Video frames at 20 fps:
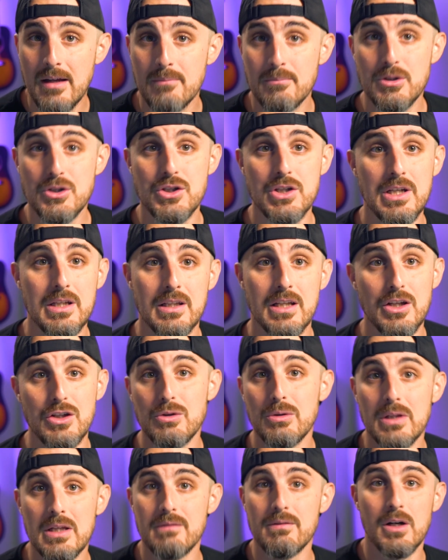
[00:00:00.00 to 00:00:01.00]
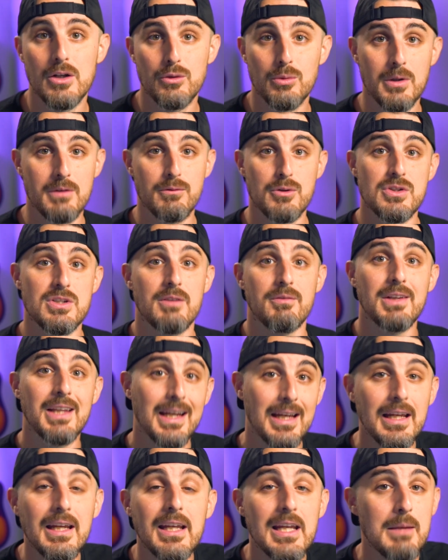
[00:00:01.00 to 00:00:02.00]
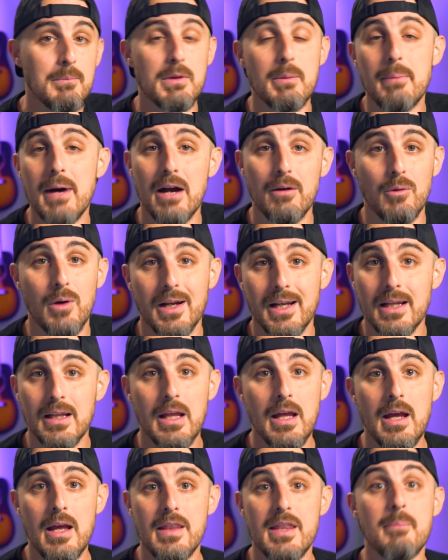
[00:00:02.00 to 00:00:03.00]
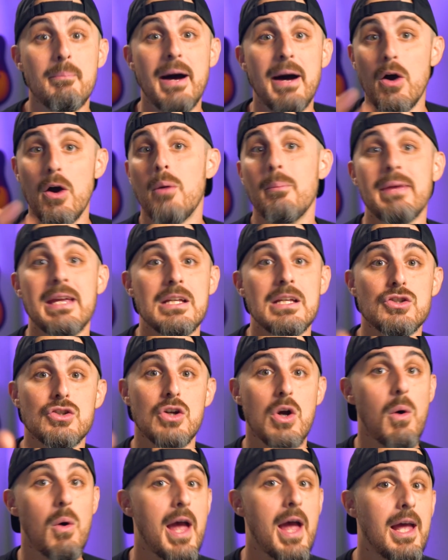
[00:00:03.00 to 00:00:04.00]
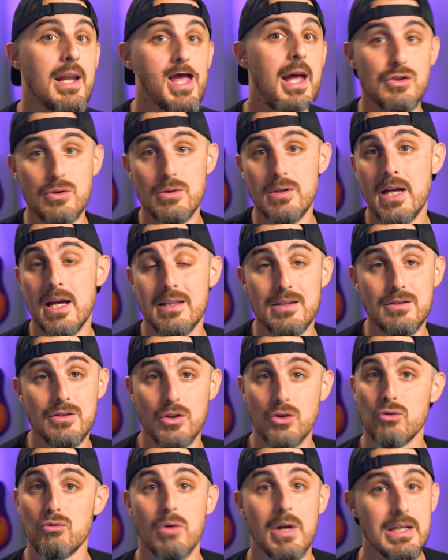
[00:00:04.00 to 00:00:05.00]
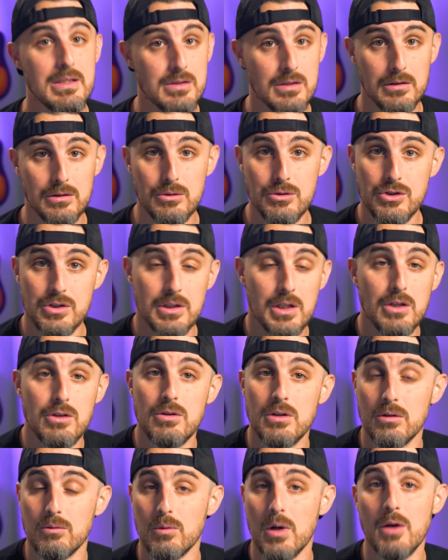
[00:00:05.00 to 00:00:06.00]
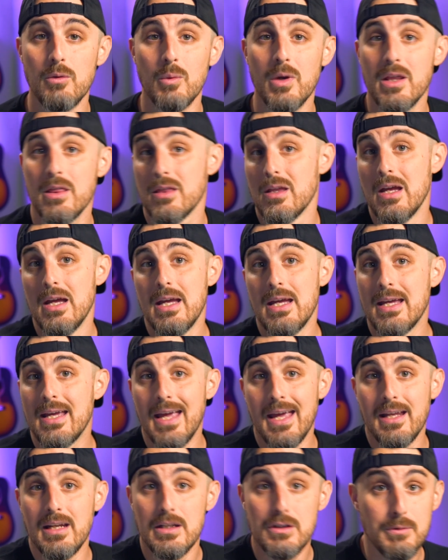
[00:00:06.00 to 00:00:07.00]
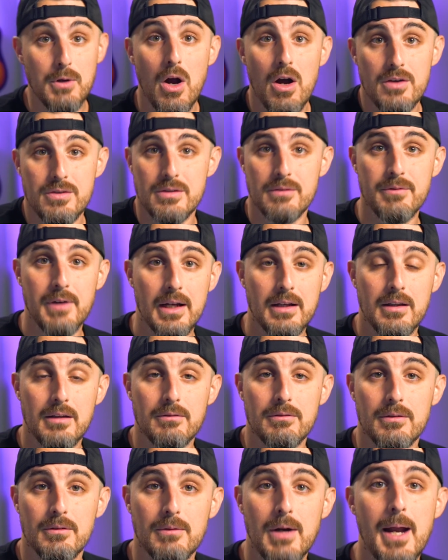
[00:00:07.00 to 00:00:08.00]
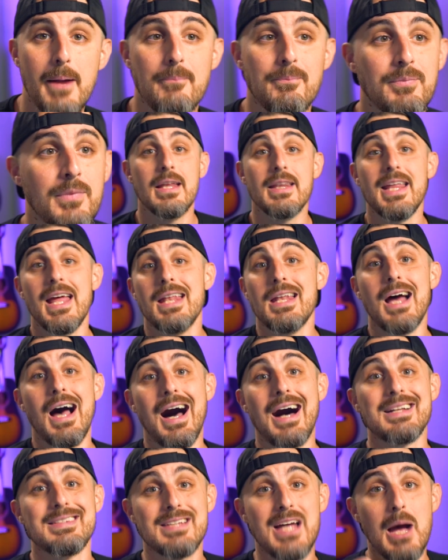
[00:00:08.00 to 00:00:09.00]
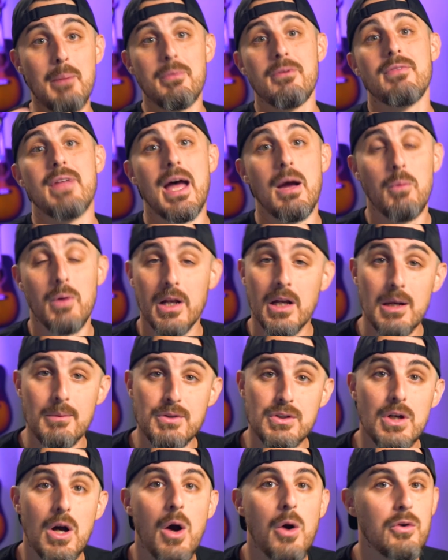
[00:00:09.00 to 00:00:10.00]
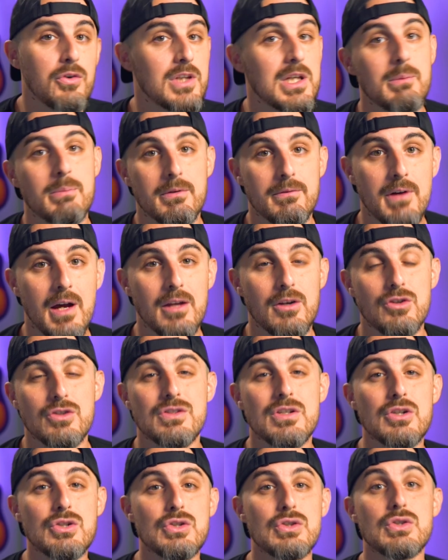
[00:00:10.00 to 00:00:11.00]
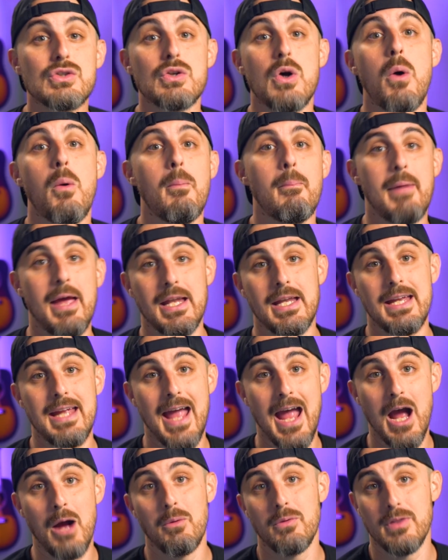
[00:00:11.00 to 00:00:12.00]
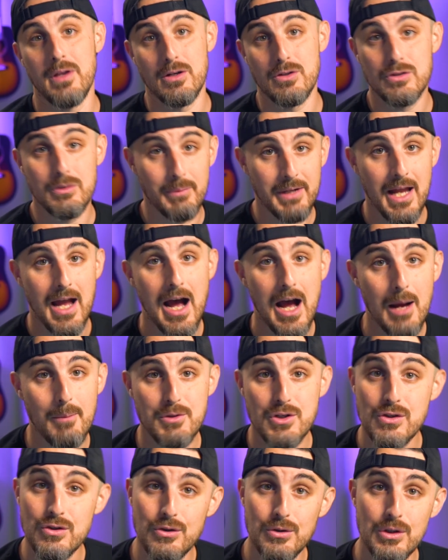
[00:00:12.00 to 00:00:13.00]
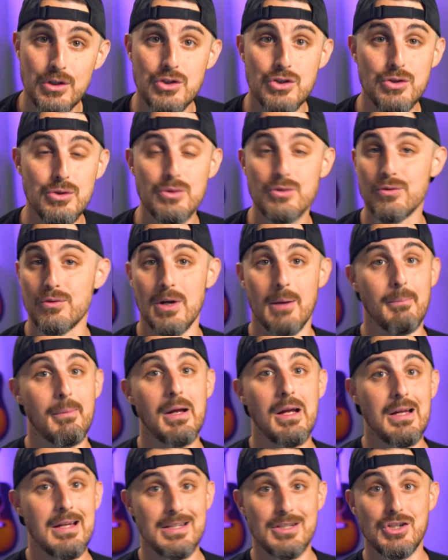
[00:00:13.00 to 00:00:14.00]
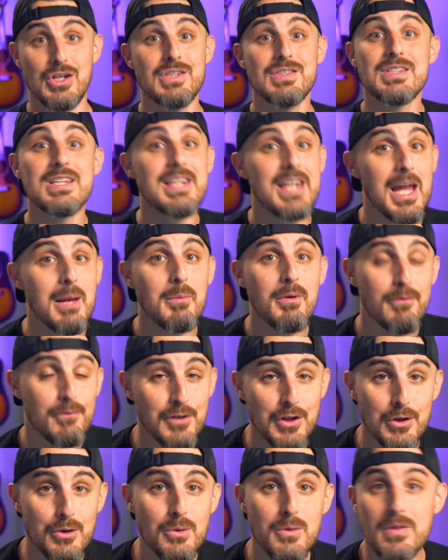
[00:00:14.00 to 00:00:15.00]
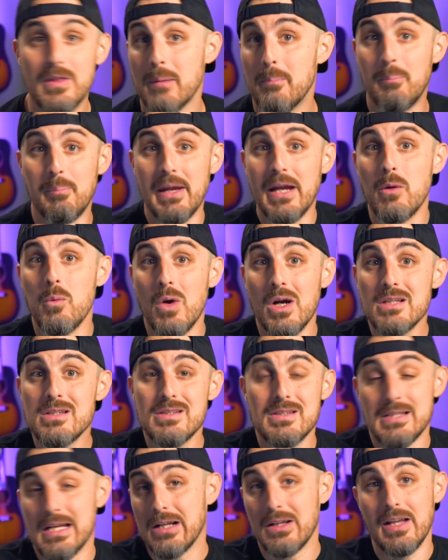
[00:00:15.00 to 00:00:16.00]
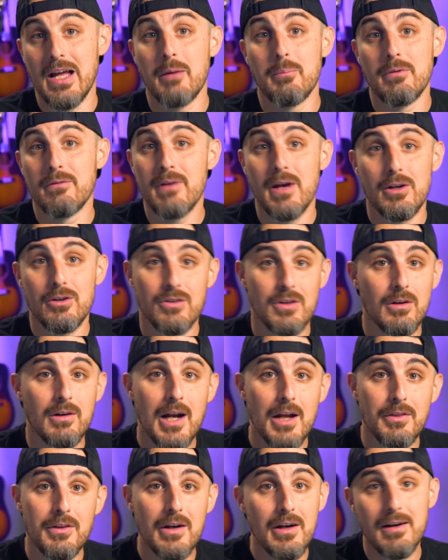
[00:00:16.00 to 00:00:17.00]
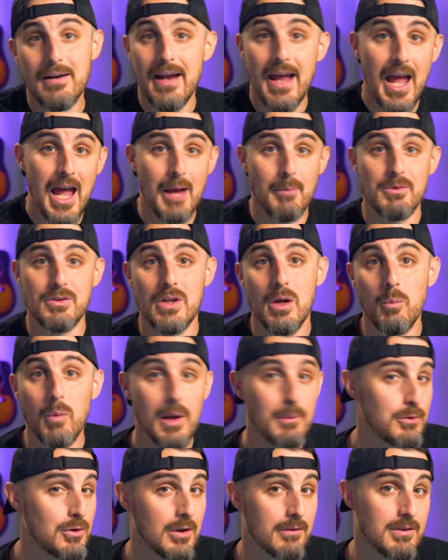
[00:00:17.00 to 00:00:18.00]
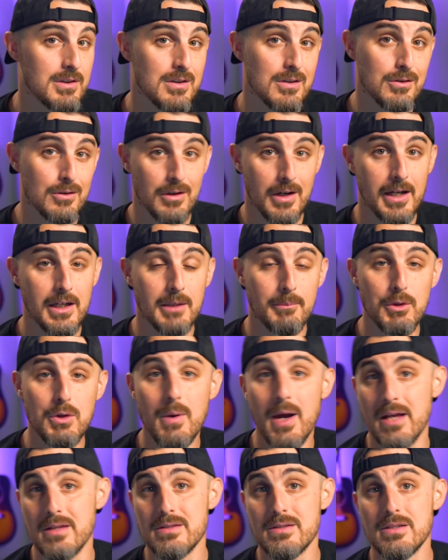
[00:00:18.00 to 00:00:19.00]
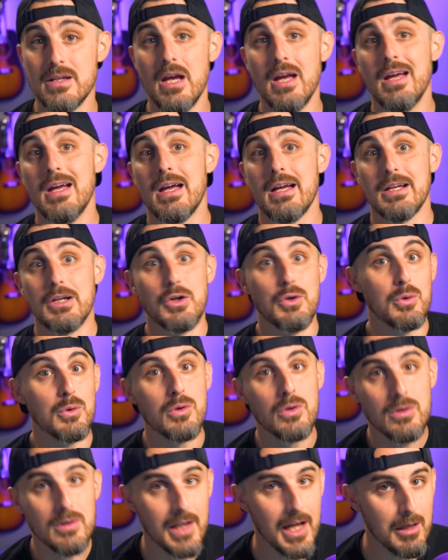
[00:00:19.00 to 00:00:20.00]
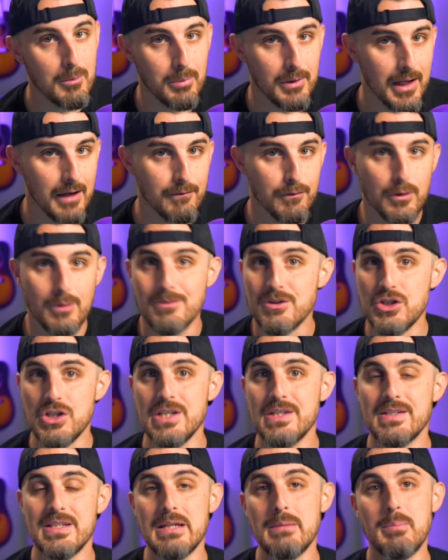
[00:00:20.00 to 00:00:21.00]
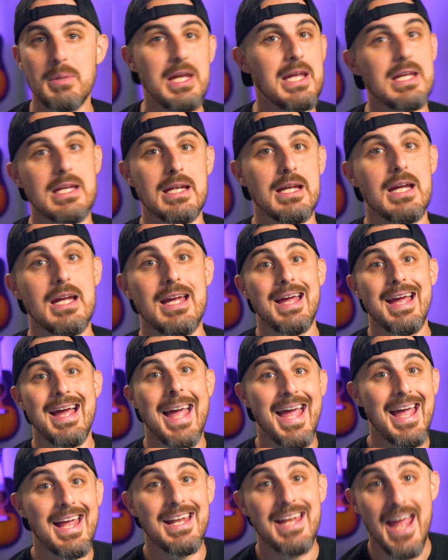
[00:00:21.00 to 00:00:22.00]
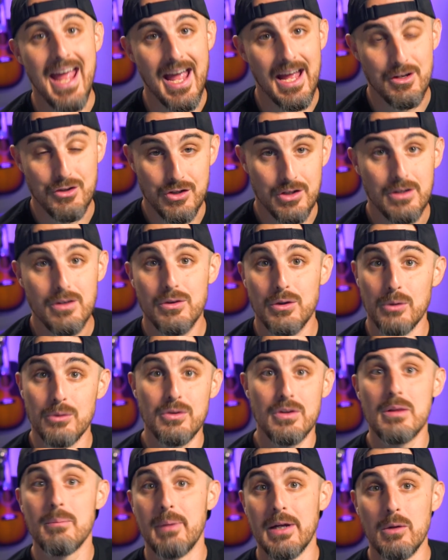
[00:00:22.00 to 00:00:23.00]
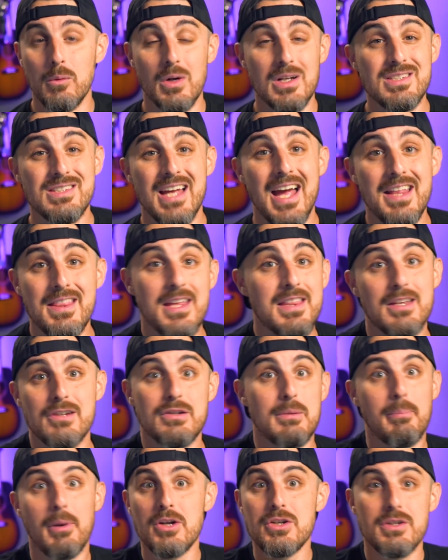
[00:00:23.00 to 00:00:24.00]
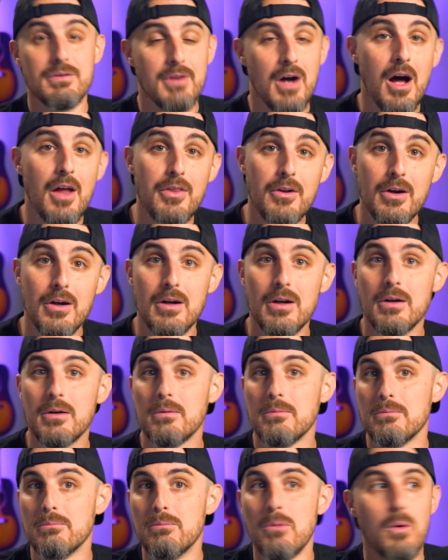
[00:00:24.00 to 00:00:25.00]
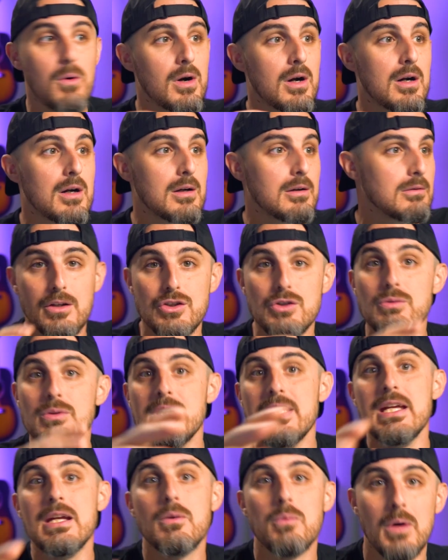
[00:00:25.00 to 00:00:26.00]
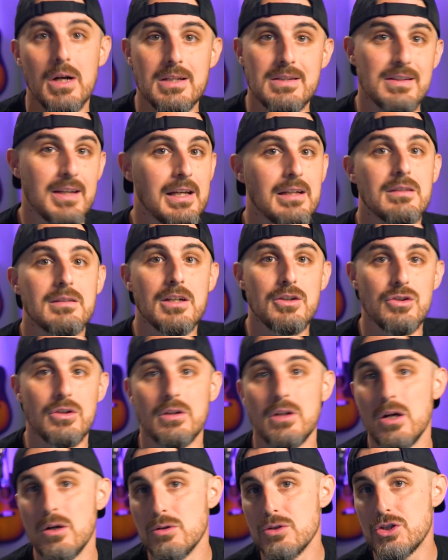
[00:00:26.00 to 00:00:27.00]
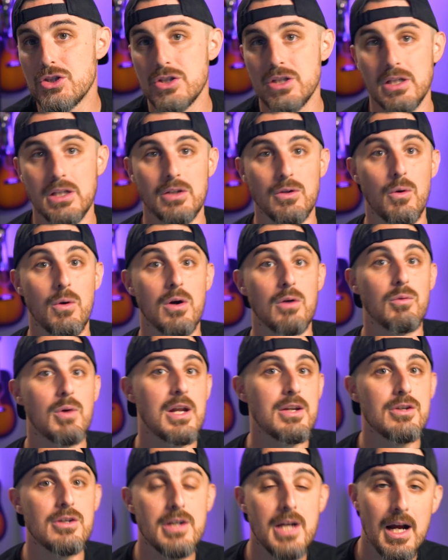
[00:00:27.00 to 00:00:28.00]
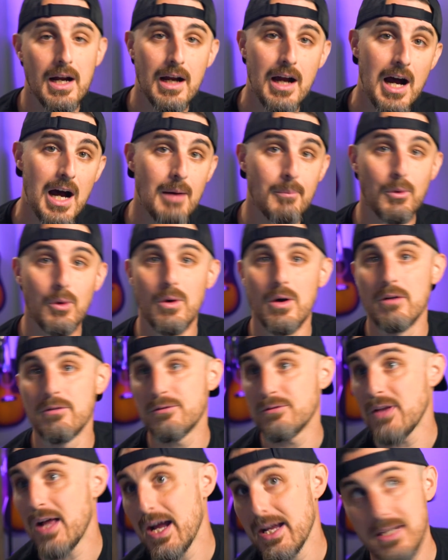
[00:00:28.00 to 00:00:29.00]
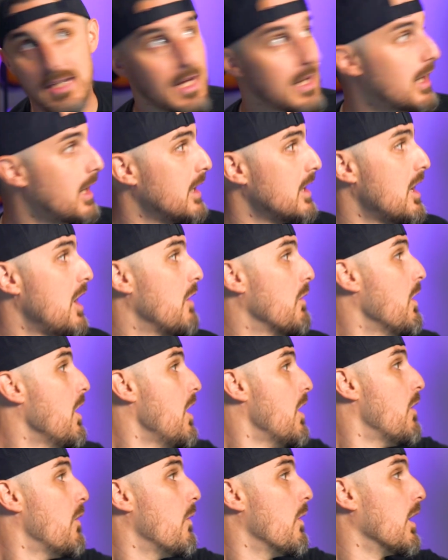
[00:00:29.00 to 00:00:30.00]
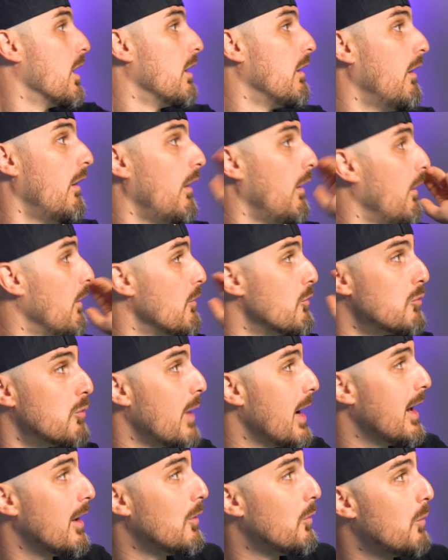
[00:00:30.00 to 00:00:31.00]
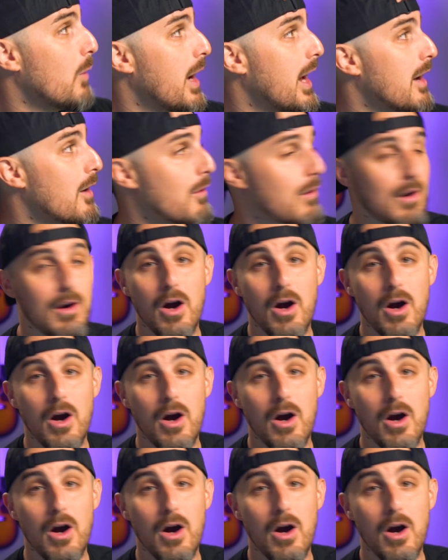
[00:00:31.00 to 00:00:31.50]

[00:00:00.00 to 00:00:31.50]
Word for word: machine that you leave on 24-7 that can keep the bot running, then by all means, go ahead and do that. That's a great solution that you can run with and it's cost effective, right? Then on top of that, when it comes to hosting providers, there's so many out there, so many options you can choose from. Just to name a few, the big ones, the cloud providers that are out there Amazon Web Services or AWS, Google Cloud Platform, GCP, and Azure. Those are the big ones. And then there's a bunch of other more unique ones like DigitalOcean or render.com or fly.io or Railway or